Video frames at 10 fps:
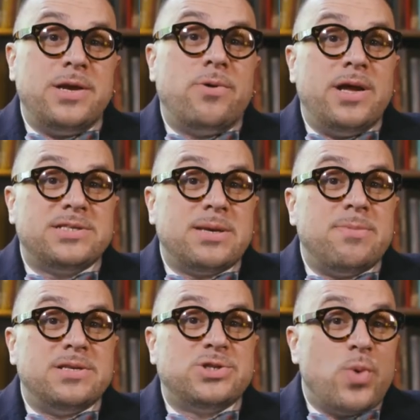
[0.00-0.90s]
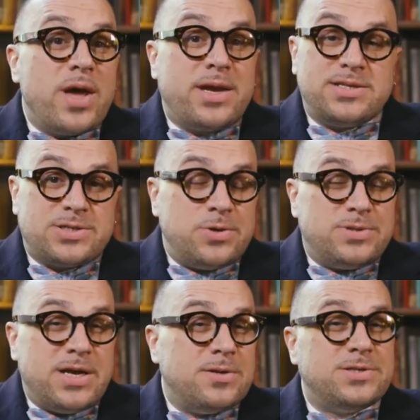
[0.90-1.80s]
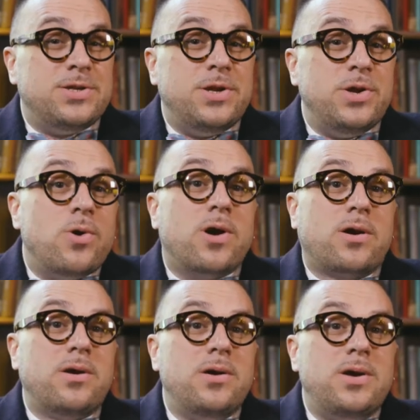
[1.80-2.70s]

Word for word: ran some of the swankiest hotels in New York.